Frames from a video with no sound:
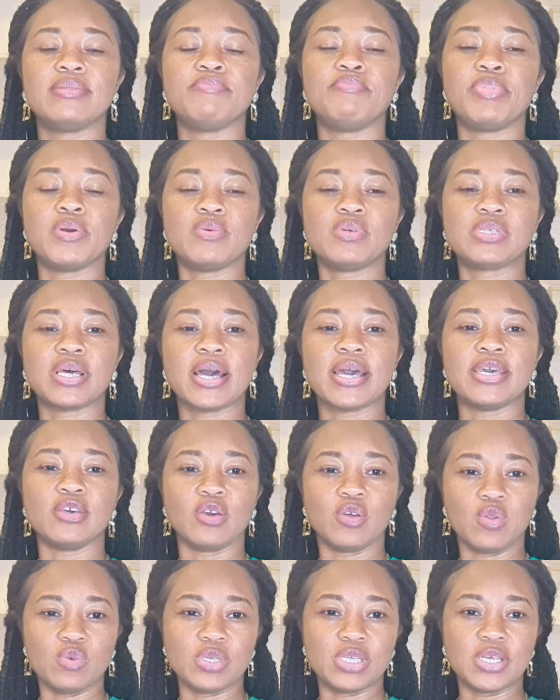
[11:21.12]
bills are
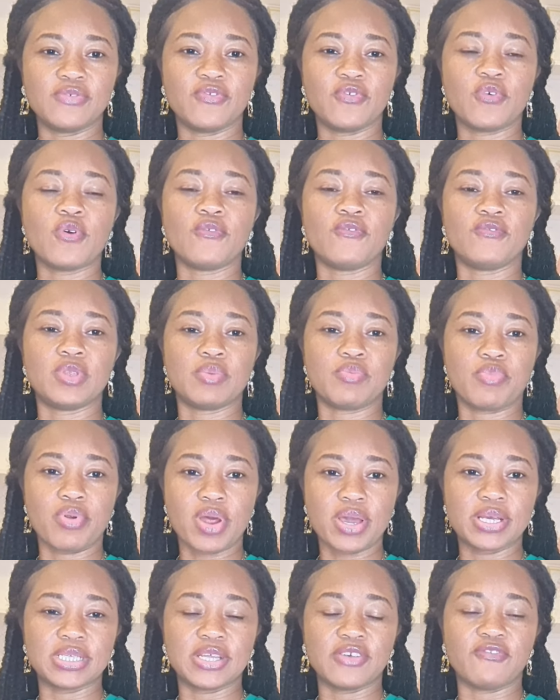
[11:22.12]
inclusive of the
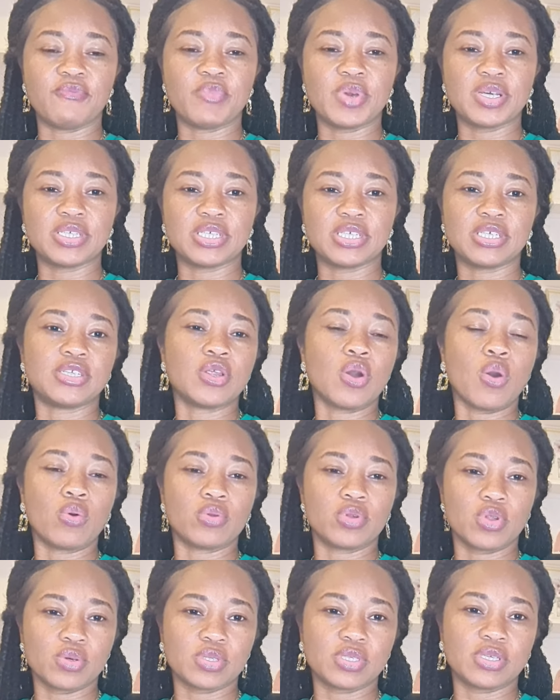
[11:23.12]
price they've mentioned or
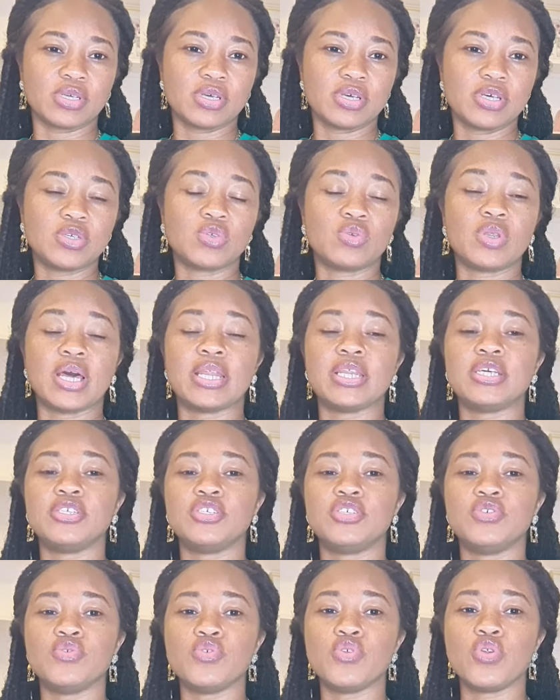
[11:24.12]
not, so that at
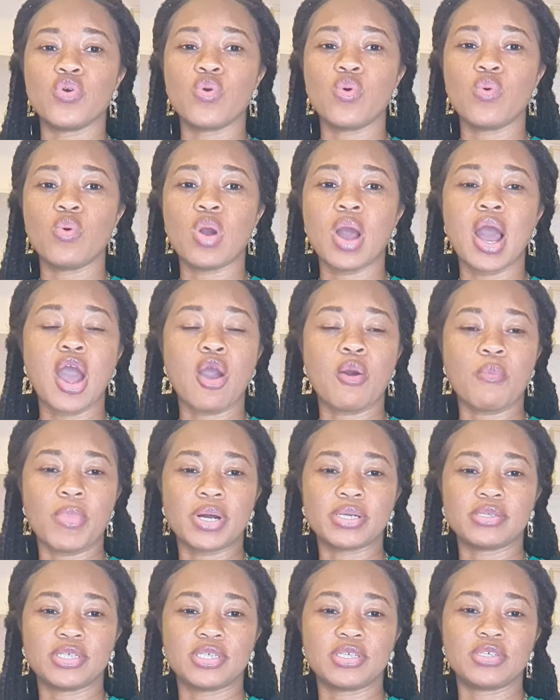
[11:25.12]
least you know how
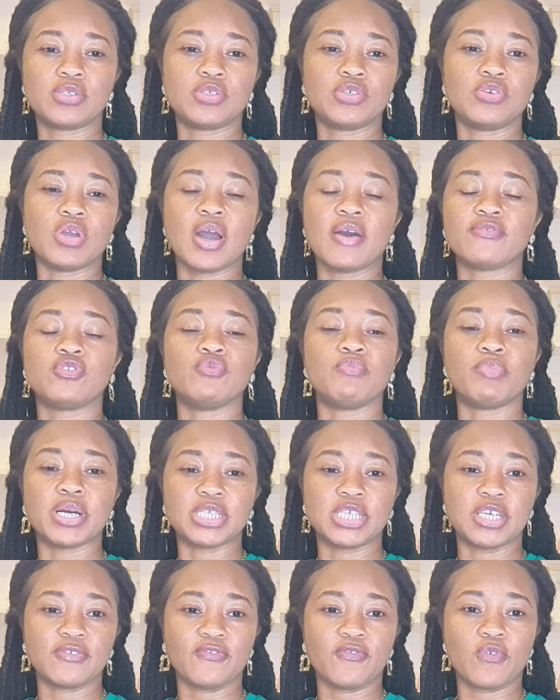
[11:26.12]
much you have to
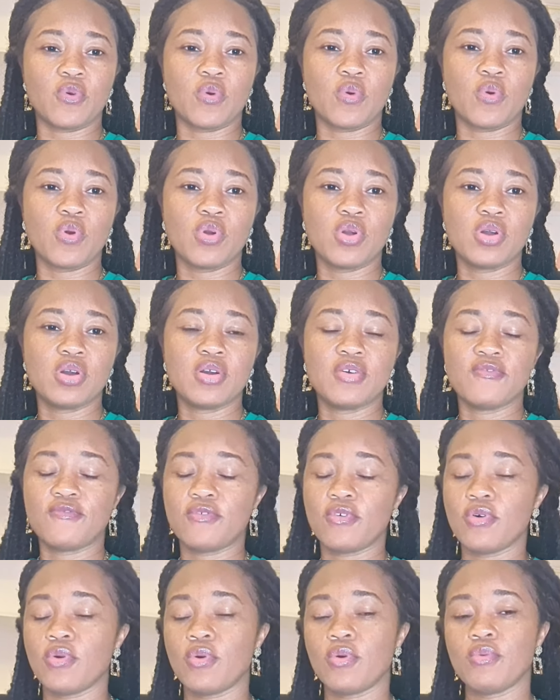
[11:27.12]
budget
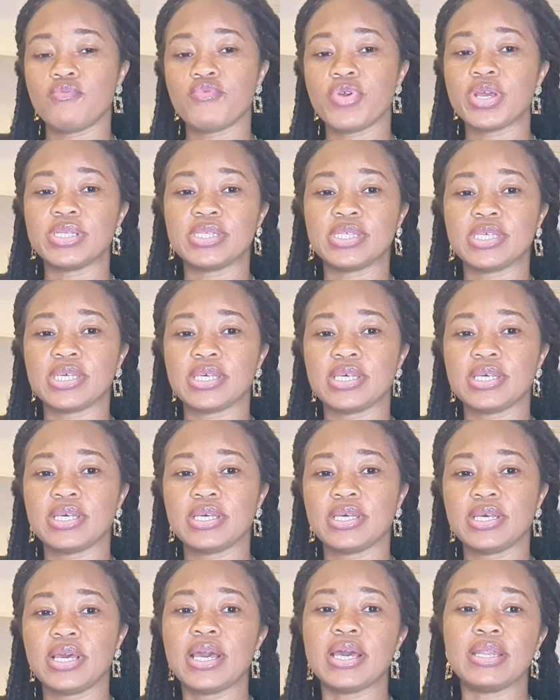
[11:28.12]
for rent
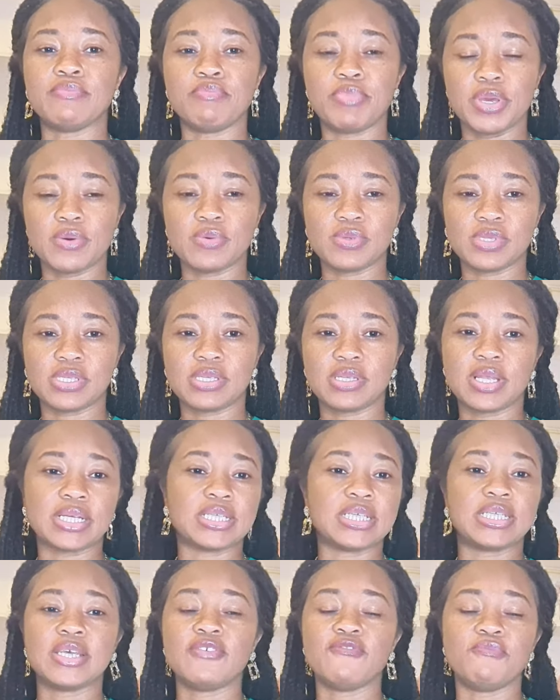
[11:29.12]
and bills, that
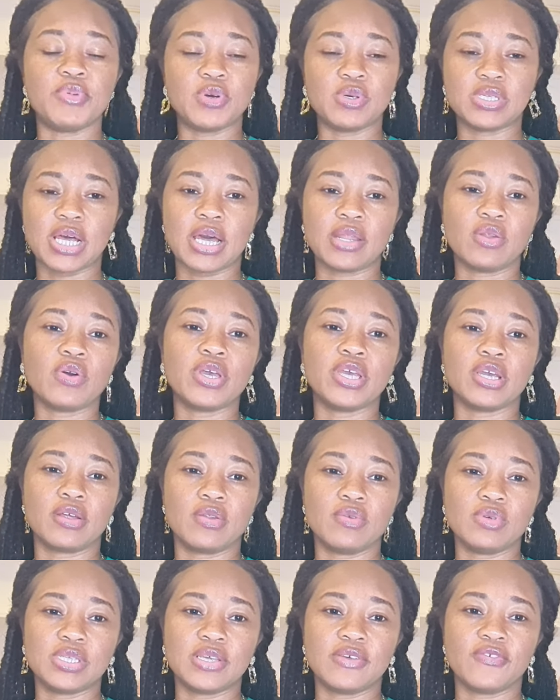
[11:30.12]
is if bills are not
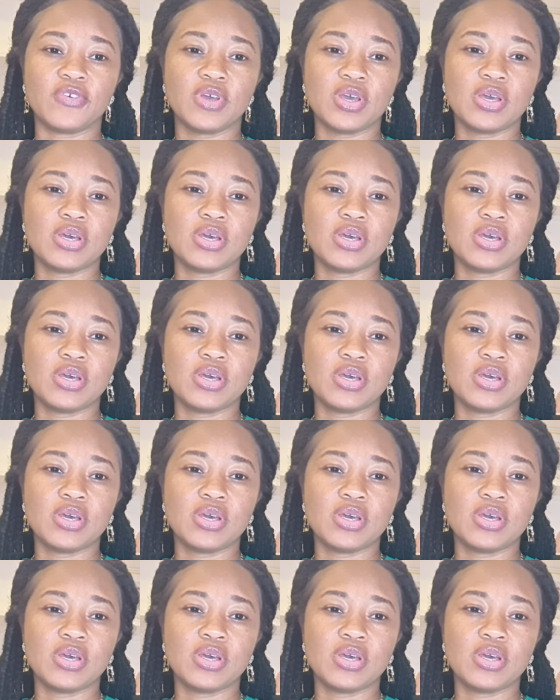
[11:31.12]
inclusive.